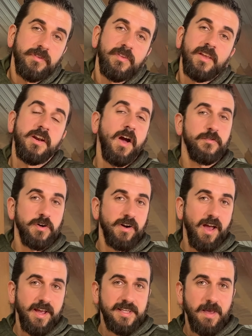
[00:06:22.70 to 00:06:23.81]
Now, if you're an
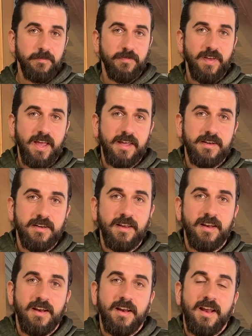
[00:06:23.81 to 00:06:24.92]
IEM fan
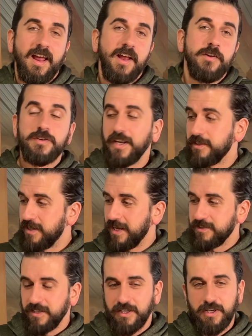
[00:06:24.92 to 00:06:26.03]
and you get a
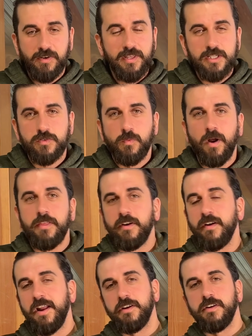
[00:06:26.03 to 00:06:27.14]
chance to hear this, whether
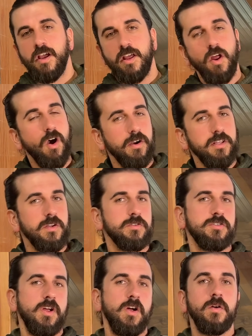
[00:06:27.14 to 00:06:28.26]
at an audio
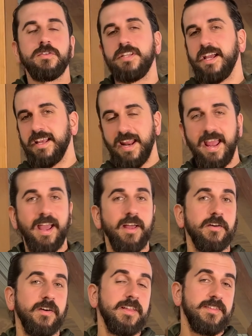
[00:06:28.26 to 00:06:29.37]
show,
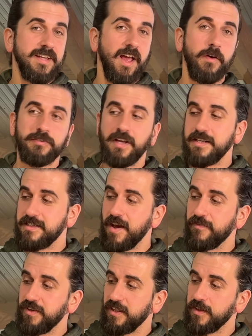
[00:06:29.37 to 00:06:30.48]
secondhand, or anything else, I
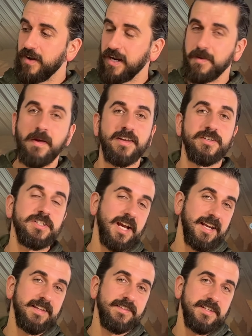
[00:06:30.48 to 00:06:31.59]
definitely recommend
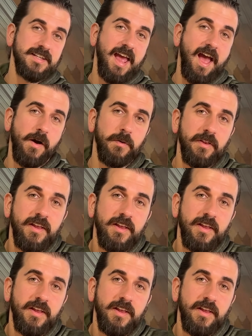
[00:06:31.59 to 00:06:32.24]
checking this out.